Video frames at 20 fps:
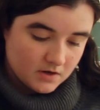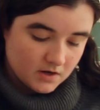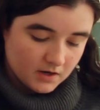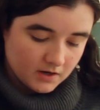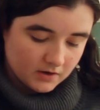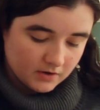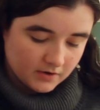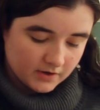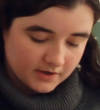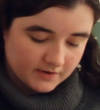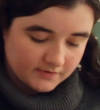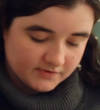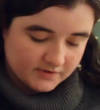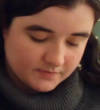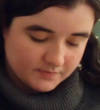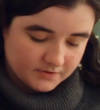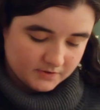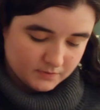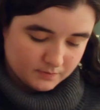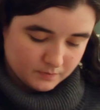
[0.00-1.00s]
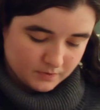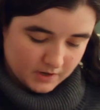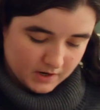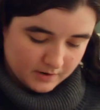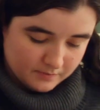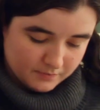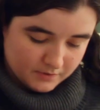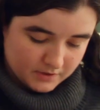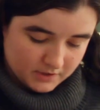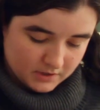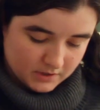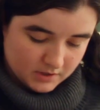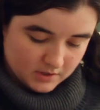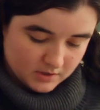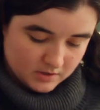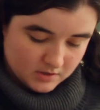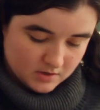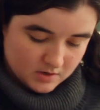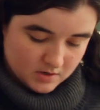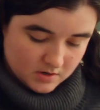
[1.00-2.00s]
Uncle gives up his
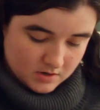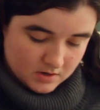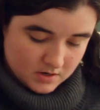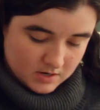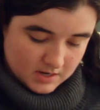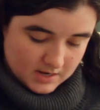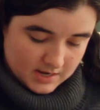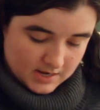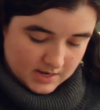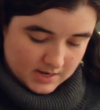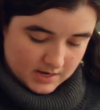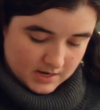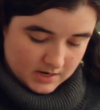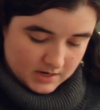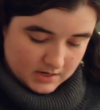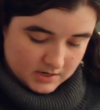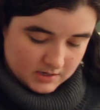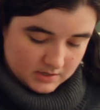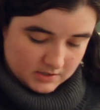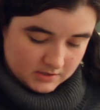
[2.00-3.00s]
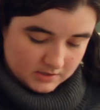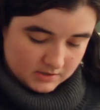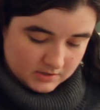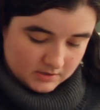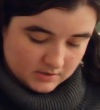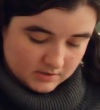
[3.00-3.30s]
property and